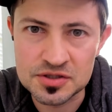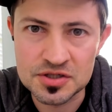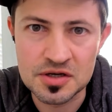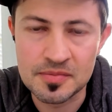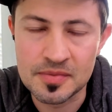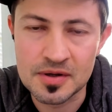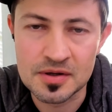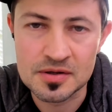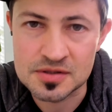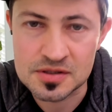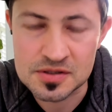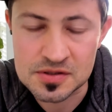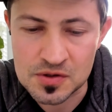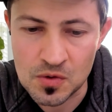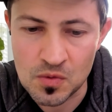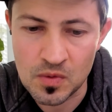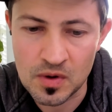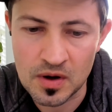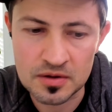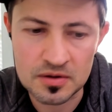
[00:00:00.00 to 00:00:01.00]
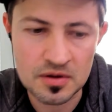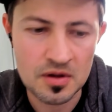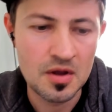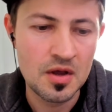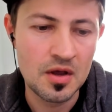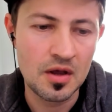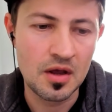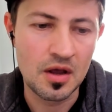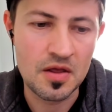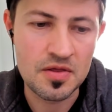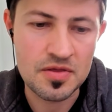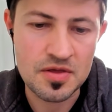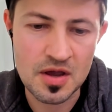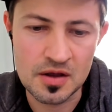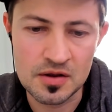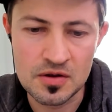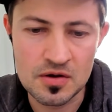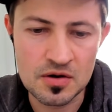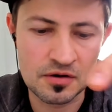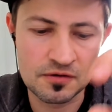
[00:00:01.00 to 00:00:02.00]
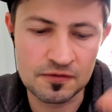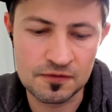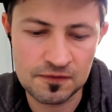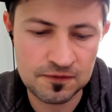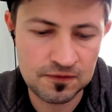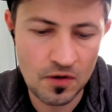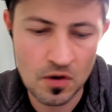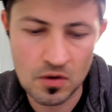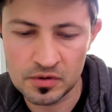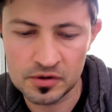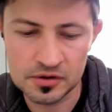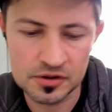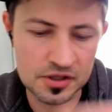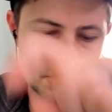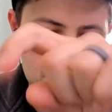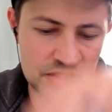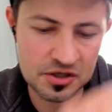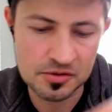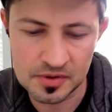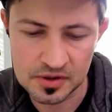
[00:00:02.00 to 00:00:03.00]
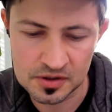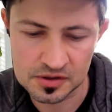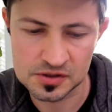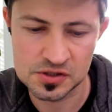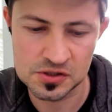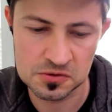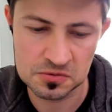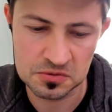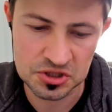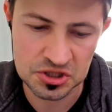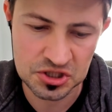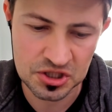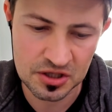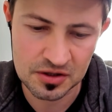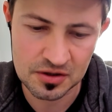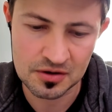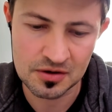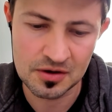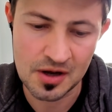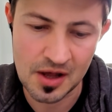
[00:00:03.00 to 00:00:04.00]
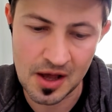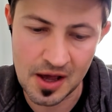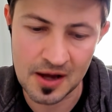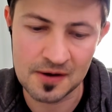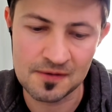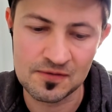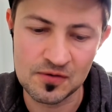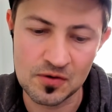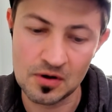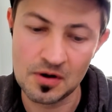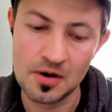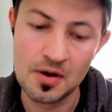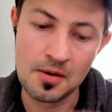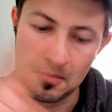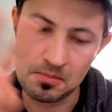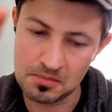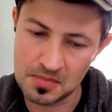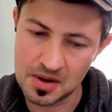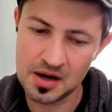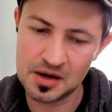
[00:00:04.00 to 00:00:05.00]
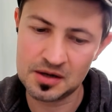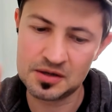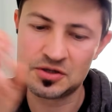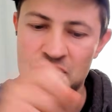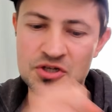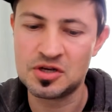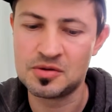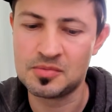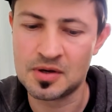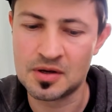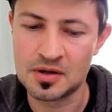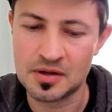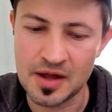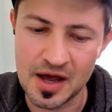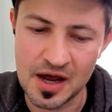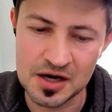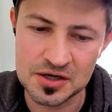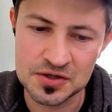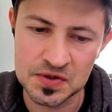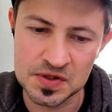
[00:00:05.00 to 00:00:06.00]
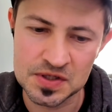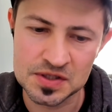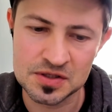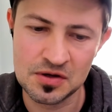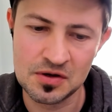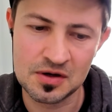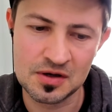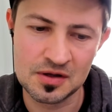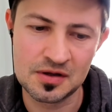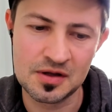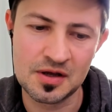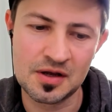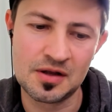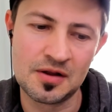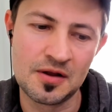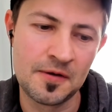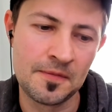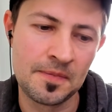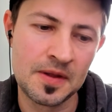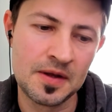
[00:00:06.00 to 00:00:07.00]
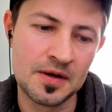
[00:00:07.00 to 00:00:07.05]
Gmails as you want. And then you can forward the Gmails to each other, and out of your main Gmail address, you can then